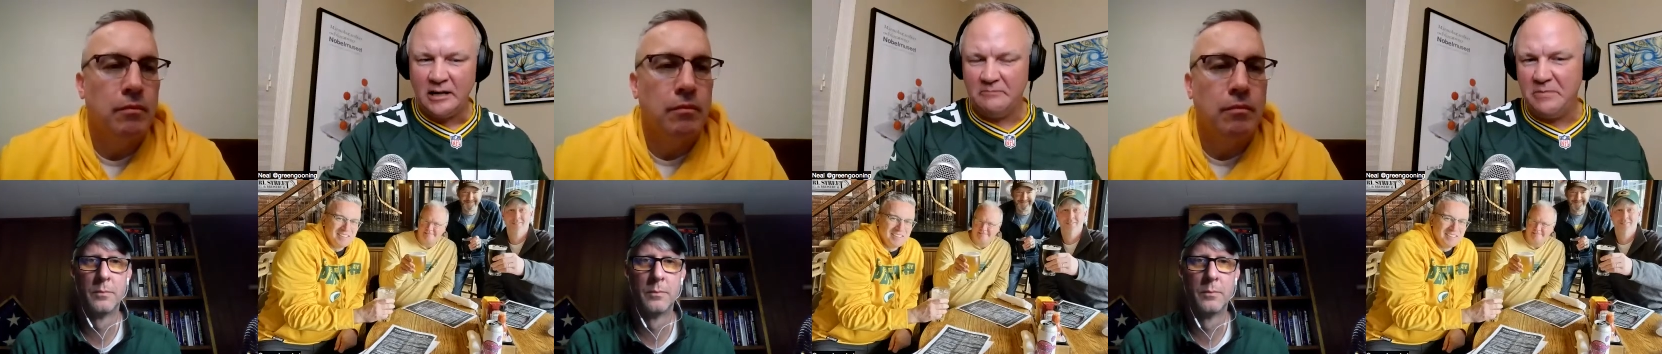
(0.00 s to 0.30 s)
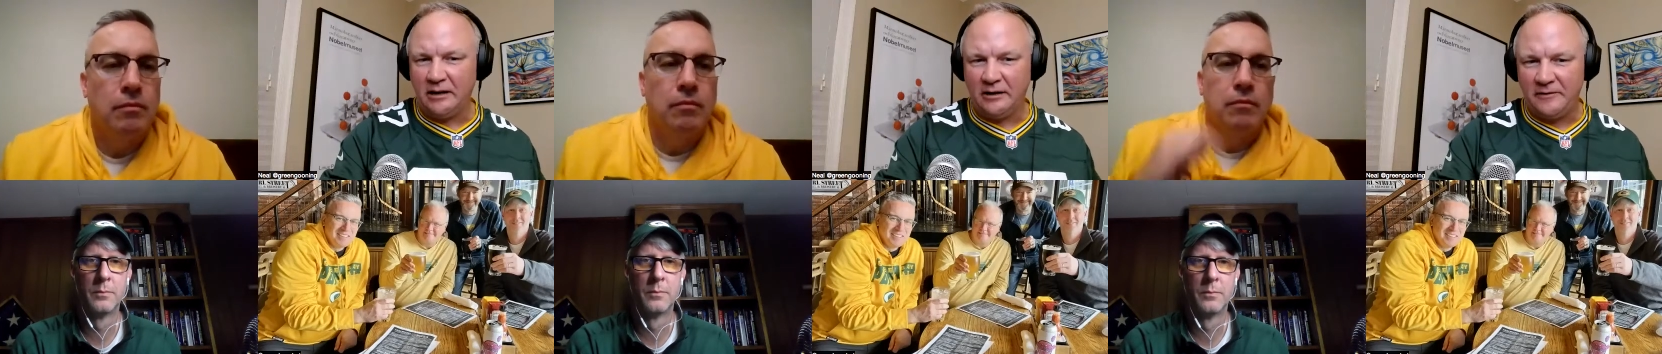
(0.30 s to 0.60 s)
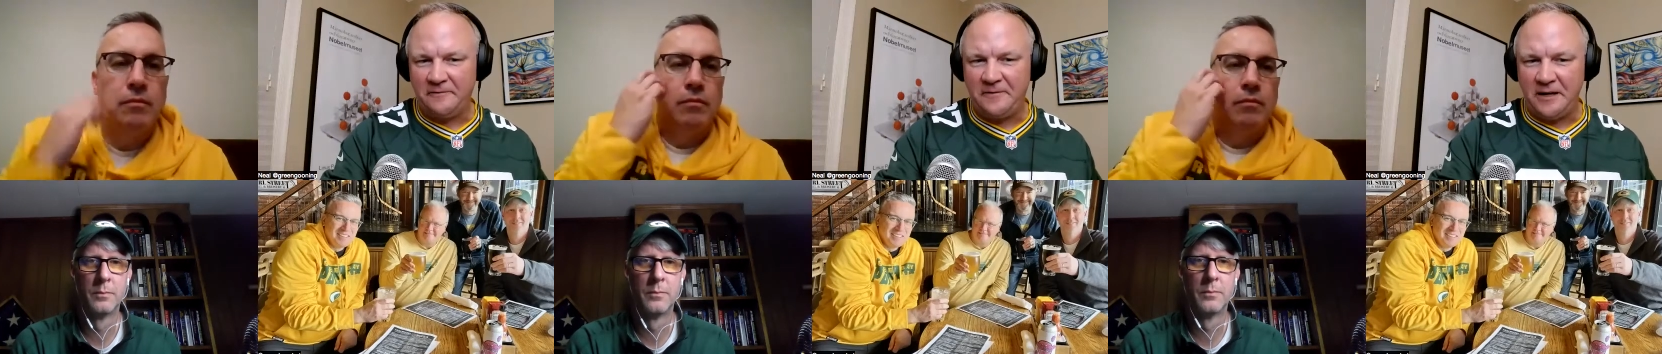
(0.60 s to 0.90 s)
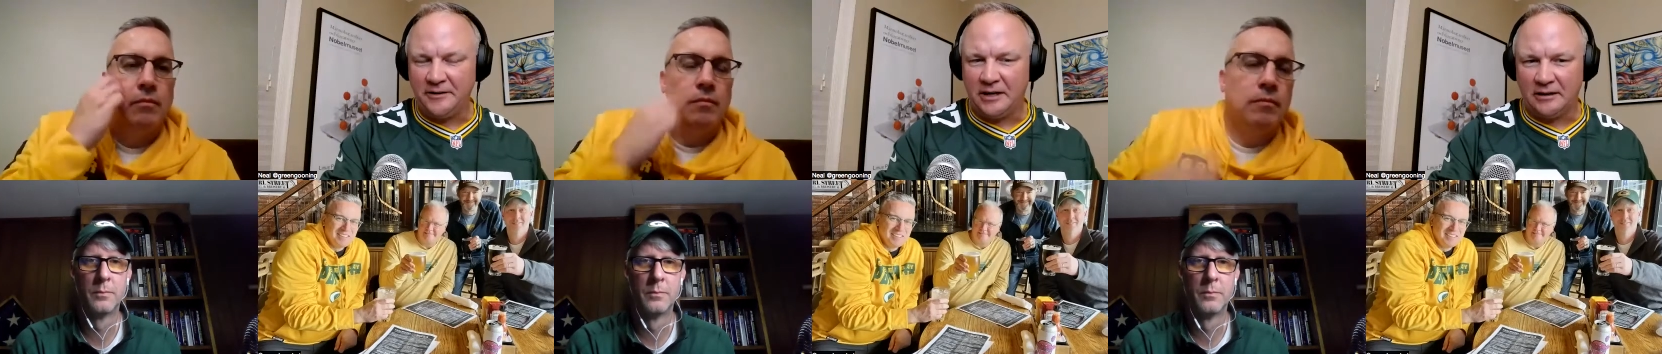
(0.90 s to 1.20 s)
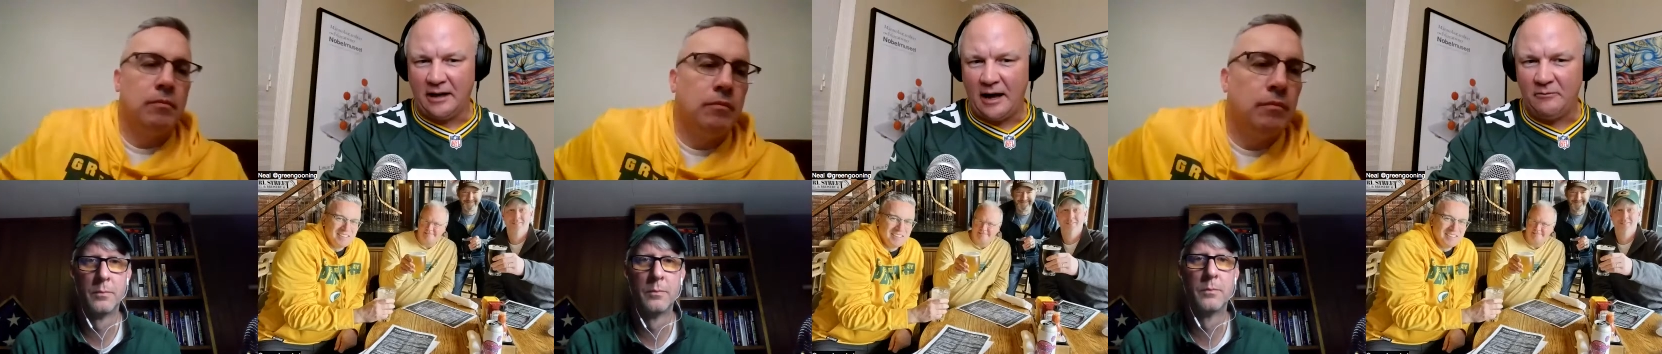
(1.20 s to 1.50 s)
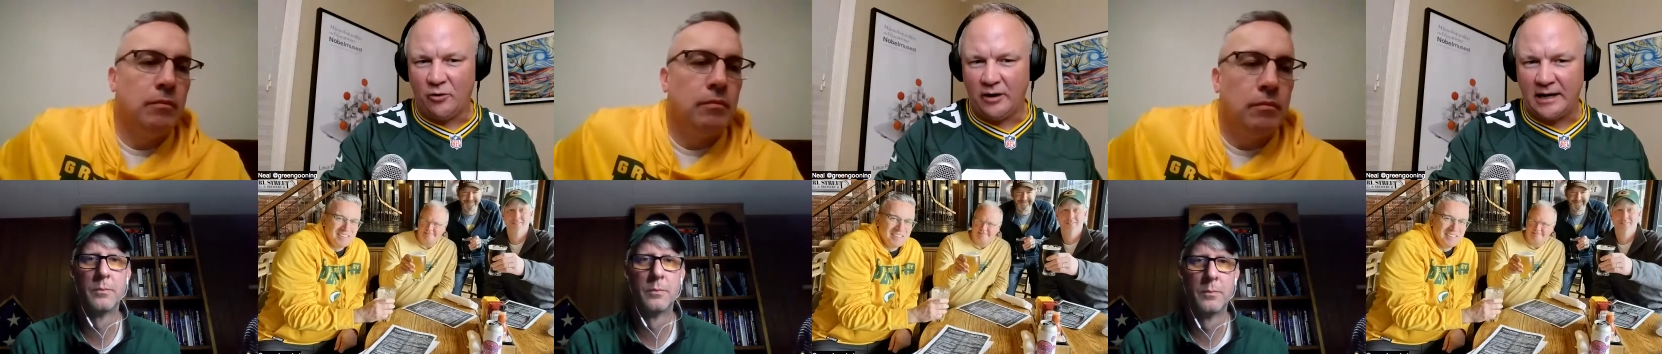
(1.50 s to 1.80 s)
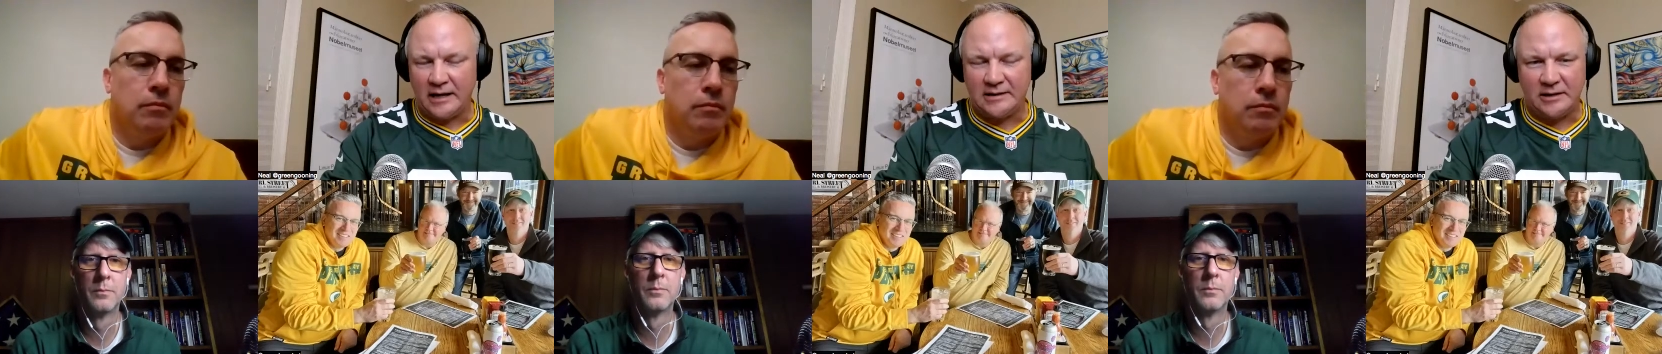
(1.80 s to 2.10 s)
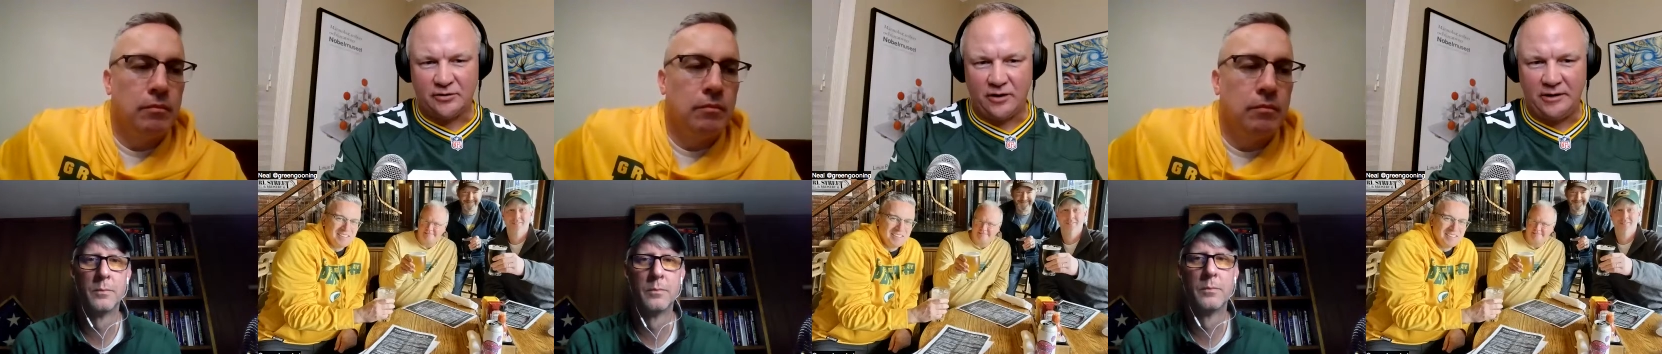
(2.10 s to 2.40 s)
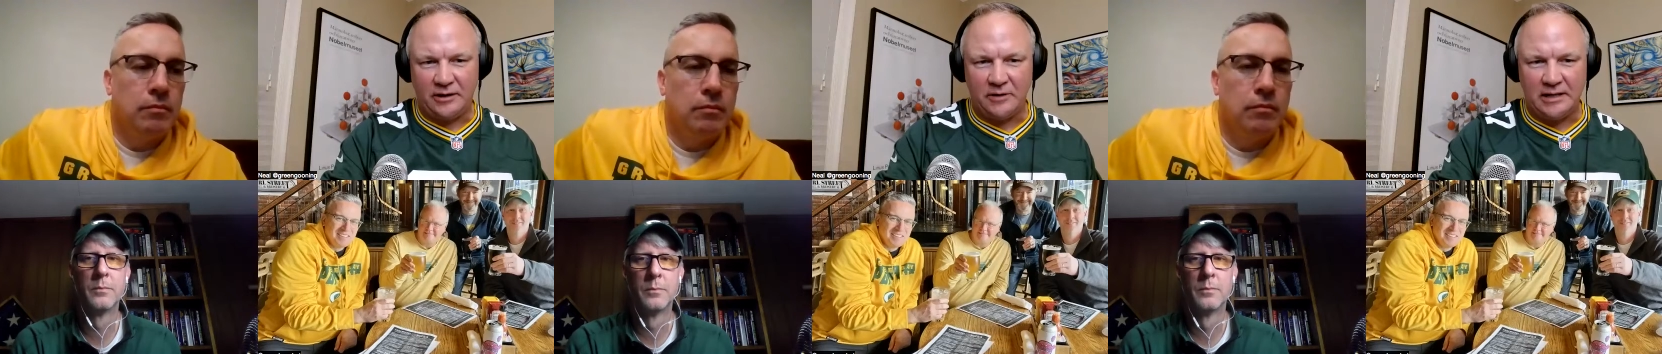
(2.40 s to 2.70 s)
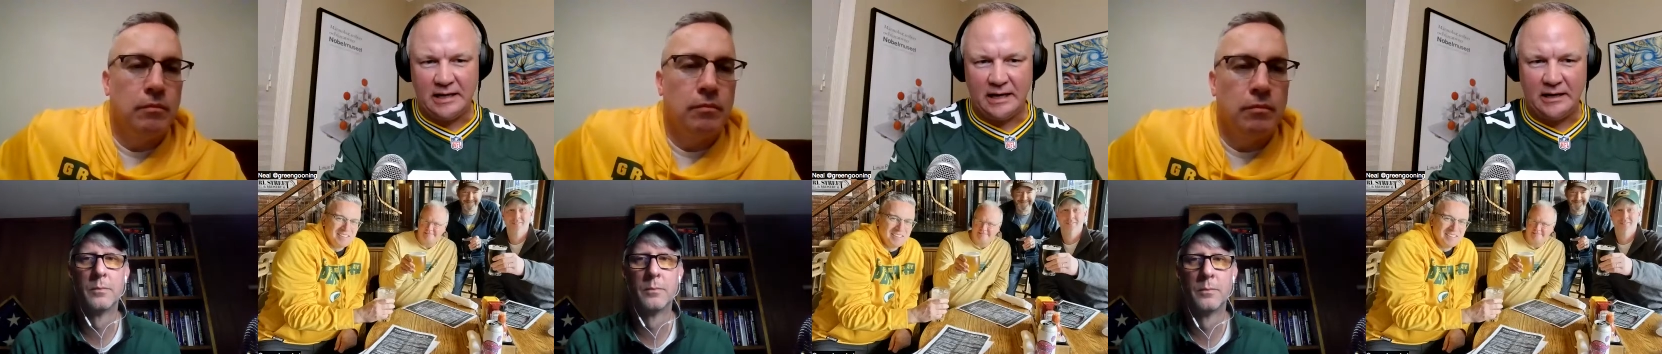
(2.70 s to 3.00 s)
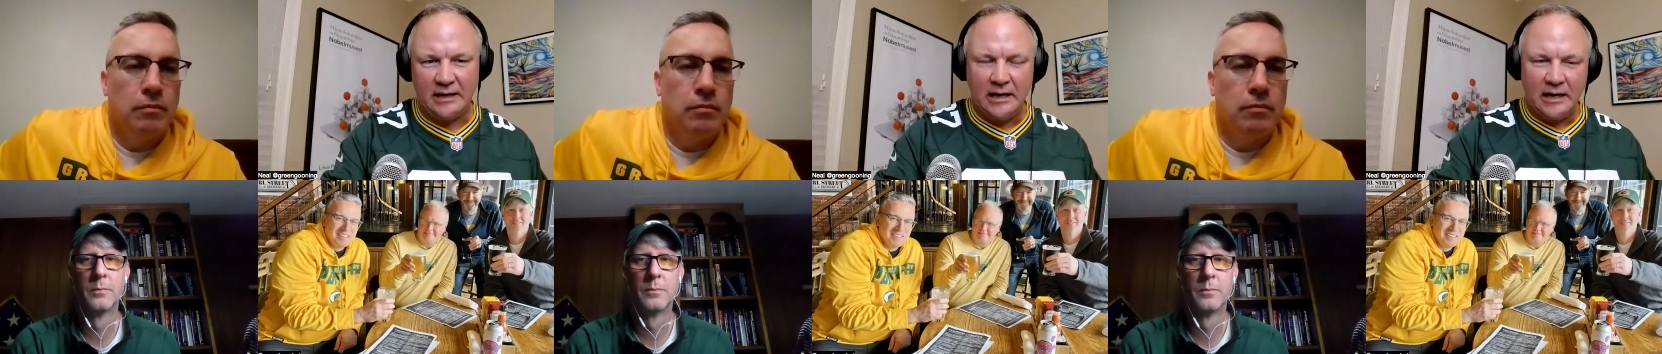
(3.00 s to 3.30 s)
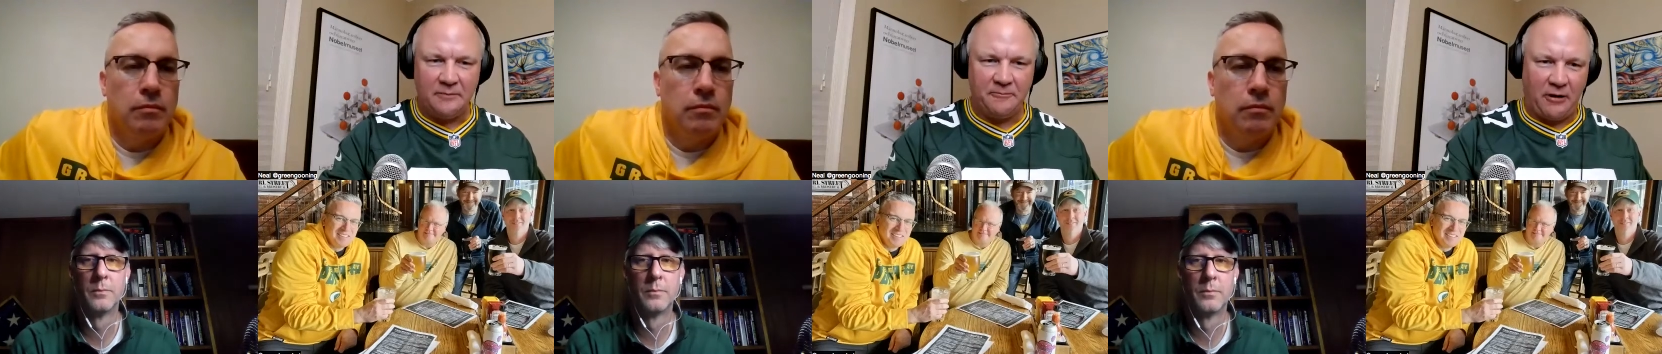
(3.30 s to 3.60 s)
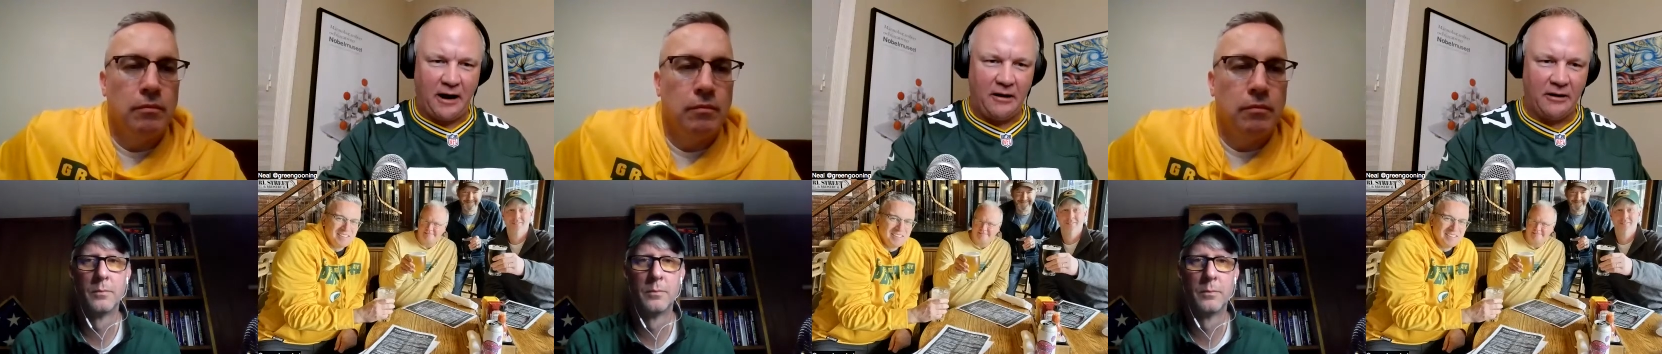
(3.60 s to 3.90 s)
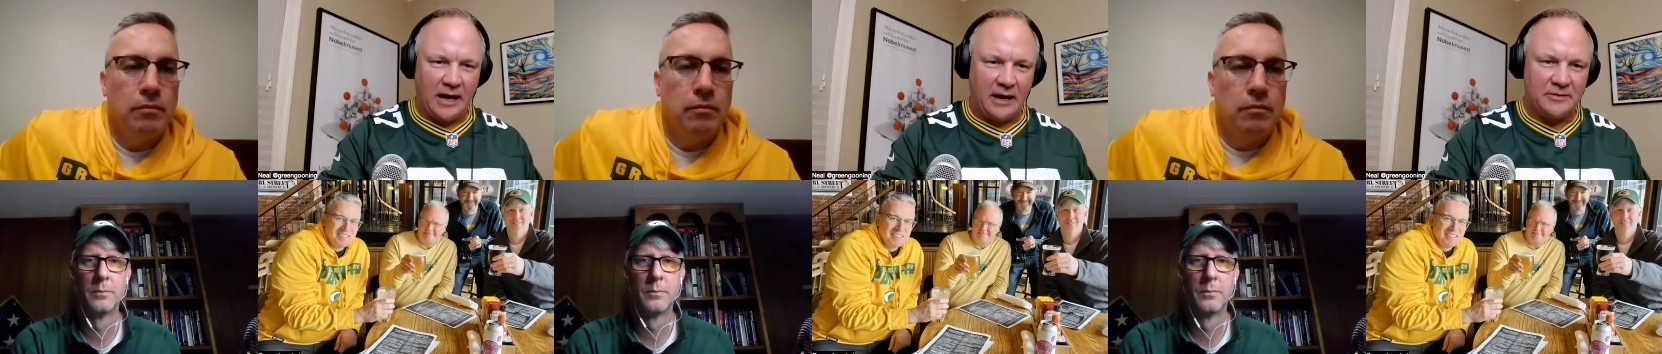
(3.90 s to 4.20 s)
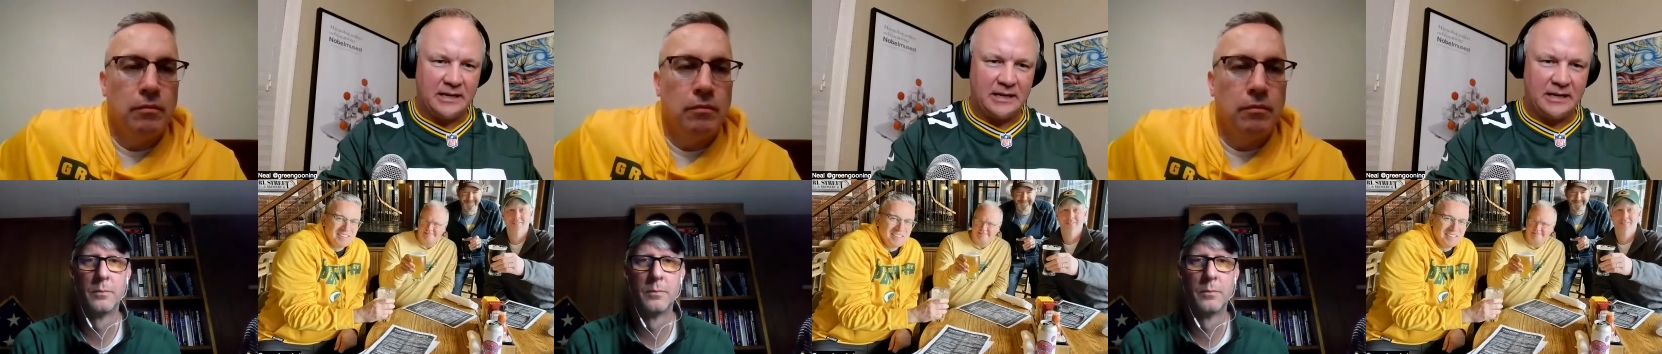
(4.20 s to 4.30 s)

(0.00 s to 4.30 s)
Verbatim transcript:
Speaker 1: the middle of the field a lot more against Detroit than we did in prior games.